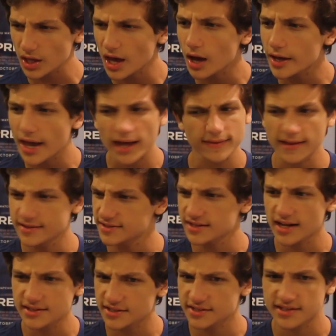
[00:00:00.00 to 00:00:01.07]
again, that's
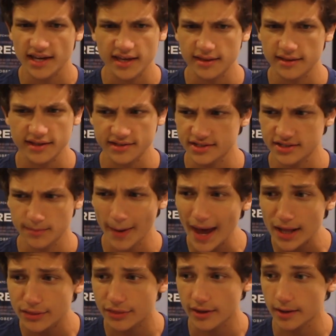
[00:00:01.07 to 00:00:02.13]
not to say that this is a
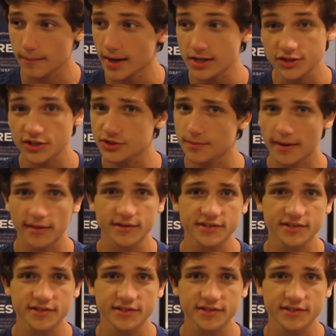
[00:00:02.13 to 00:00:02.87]
bad thing. Manchester by the